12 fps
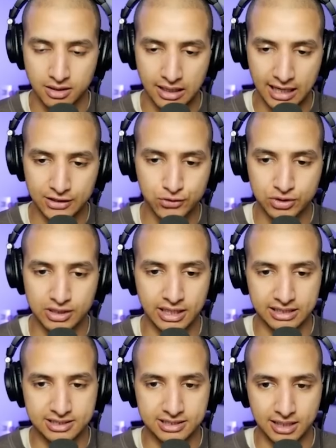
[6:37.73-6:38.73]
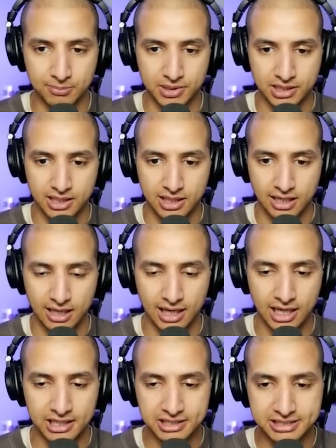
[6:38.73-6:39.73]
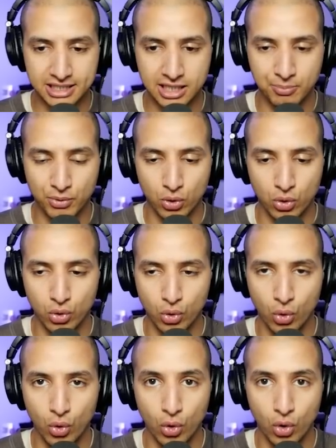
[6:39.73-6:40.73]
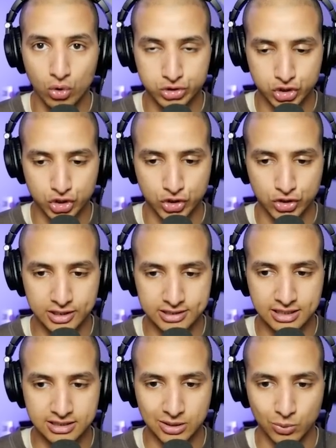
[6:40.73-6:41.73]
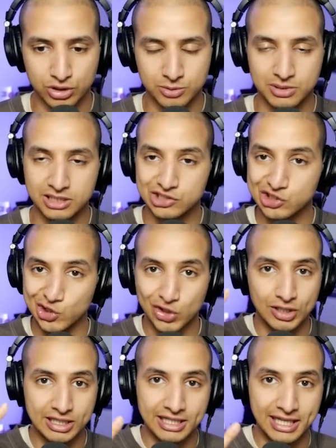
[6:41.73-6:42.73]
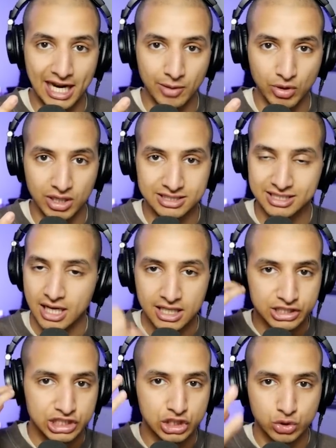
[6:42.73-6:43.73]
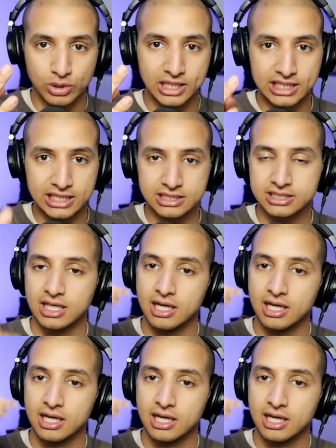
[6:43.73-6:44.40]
on to the next step. I gotta set up a whole security system, which means security cameras, screens,